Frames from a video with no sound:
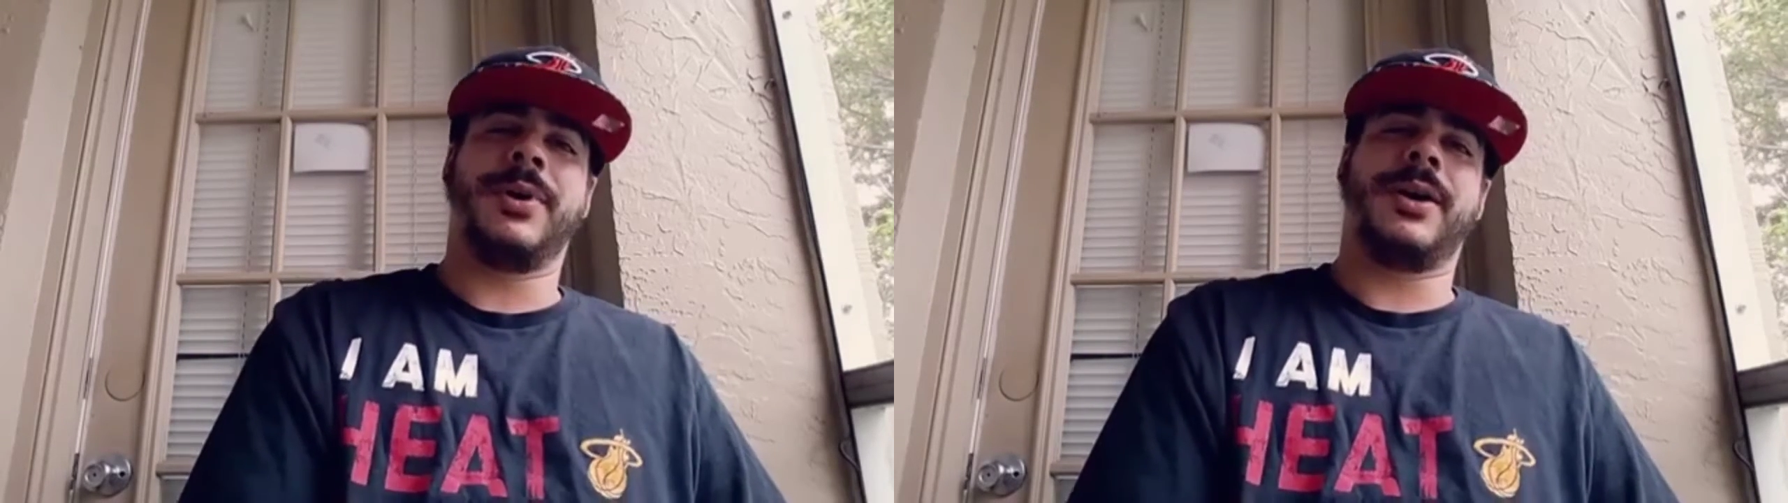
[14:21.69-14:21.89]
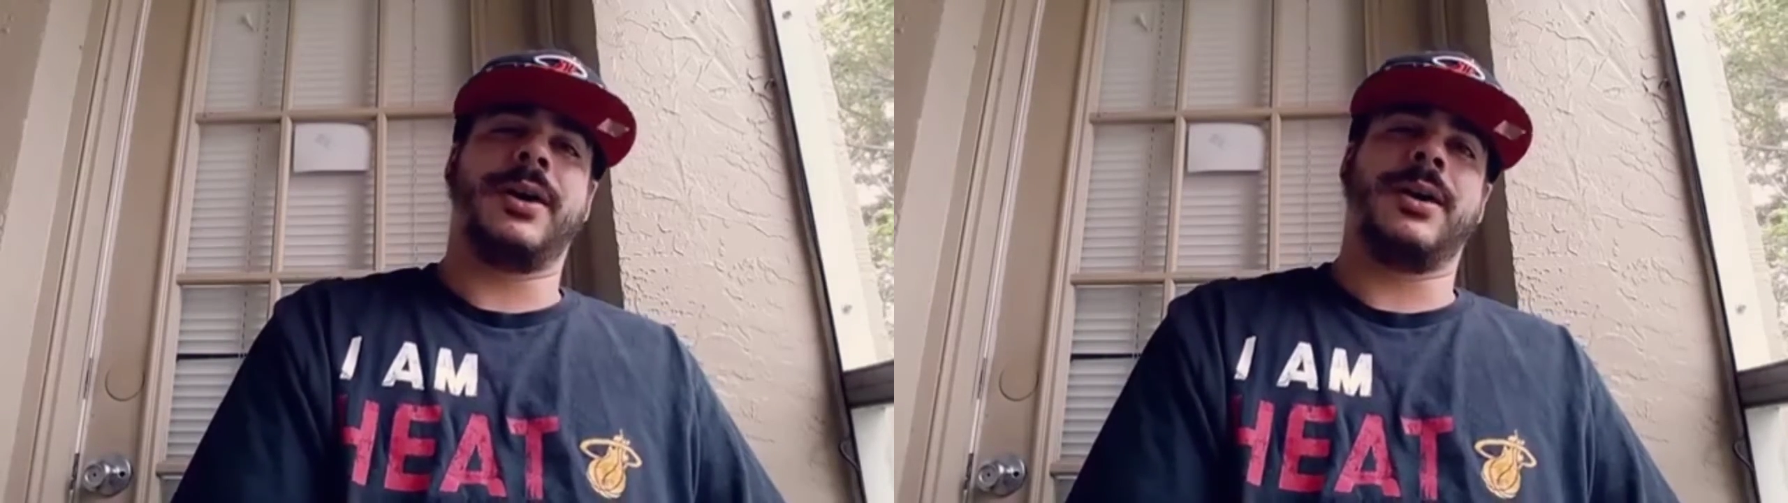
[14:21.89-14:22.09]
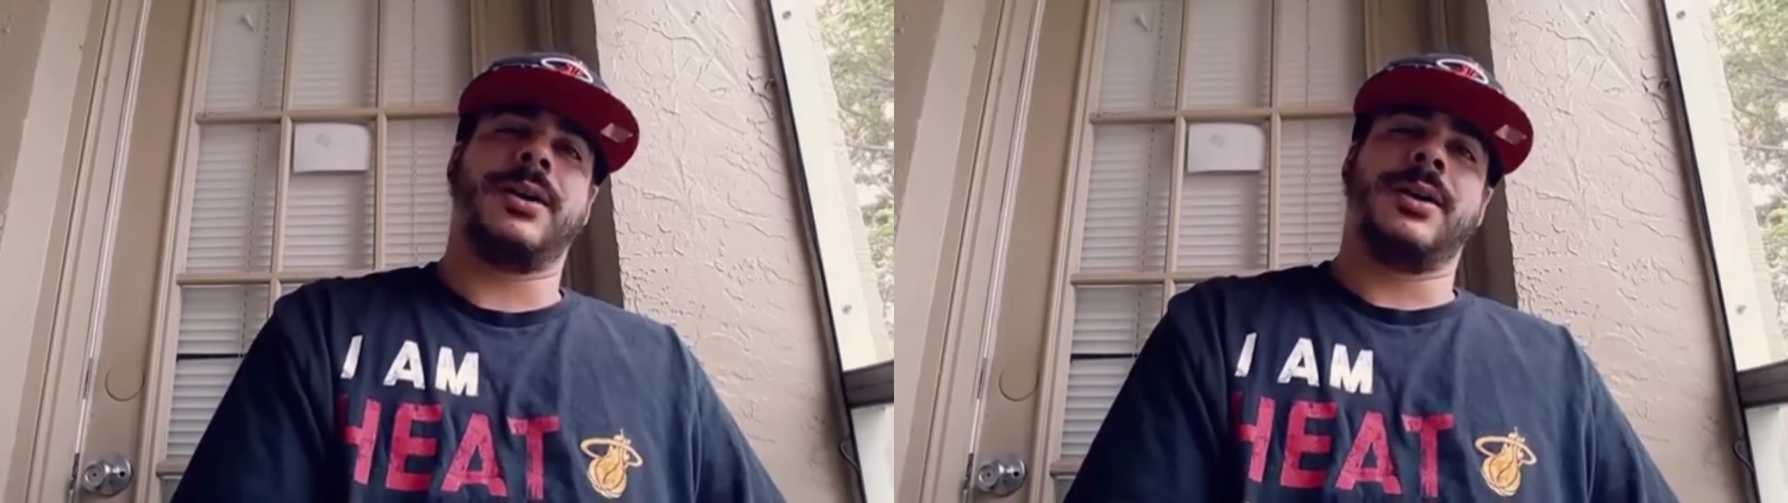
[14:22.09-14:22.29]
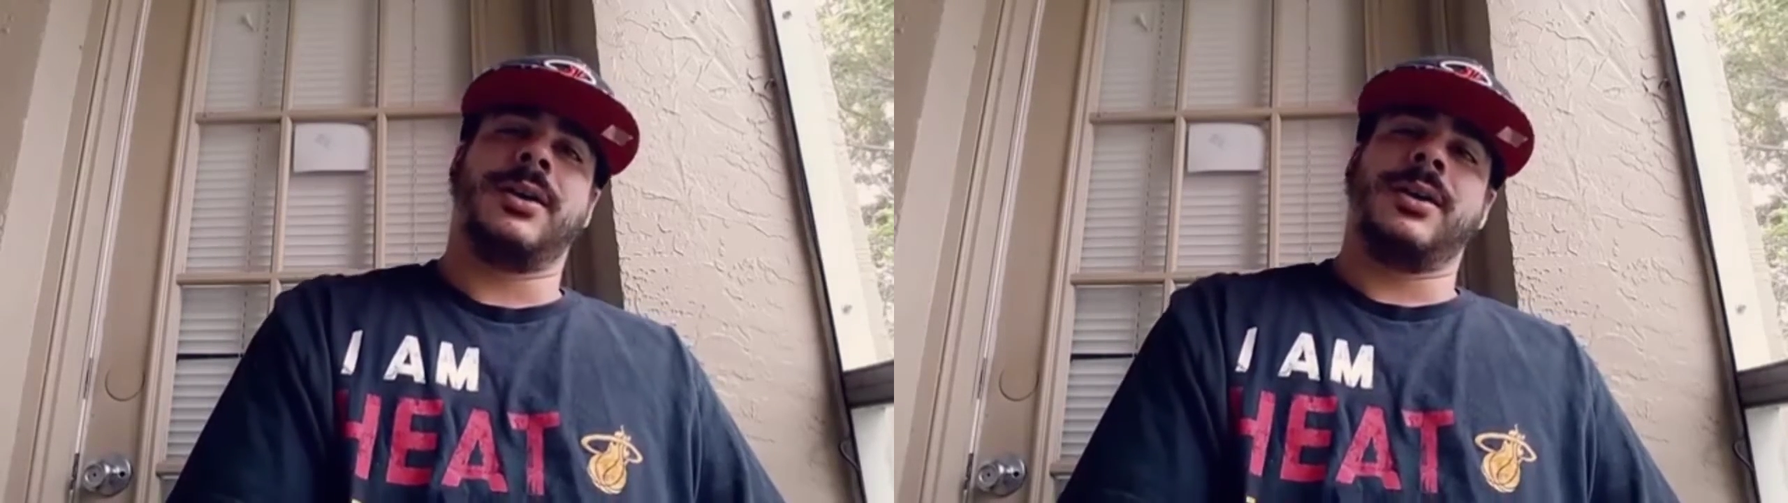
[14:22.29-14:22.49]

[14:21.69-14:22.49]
But